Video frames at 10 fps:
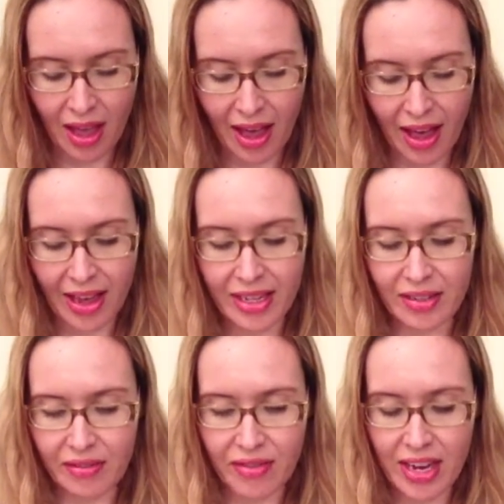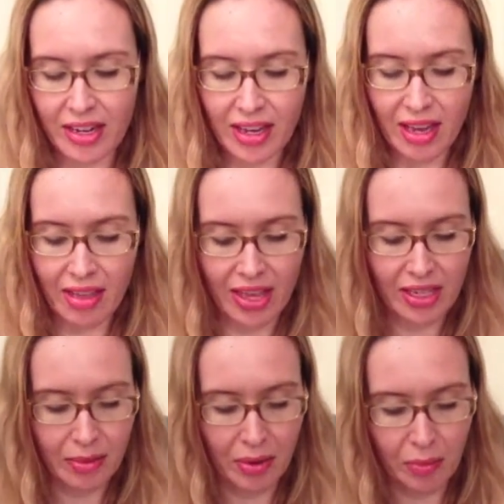And finally
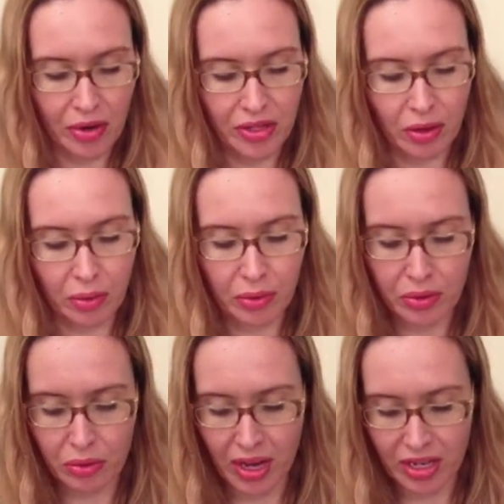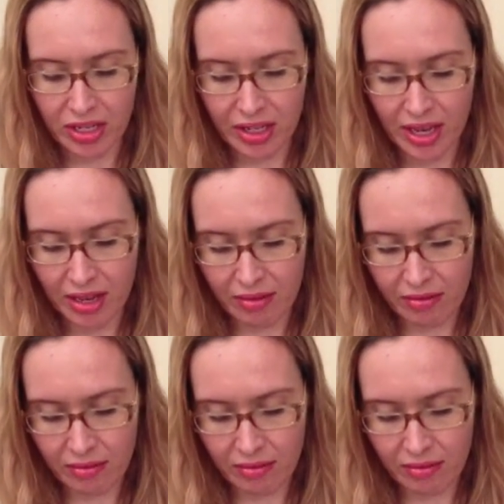this one was also actually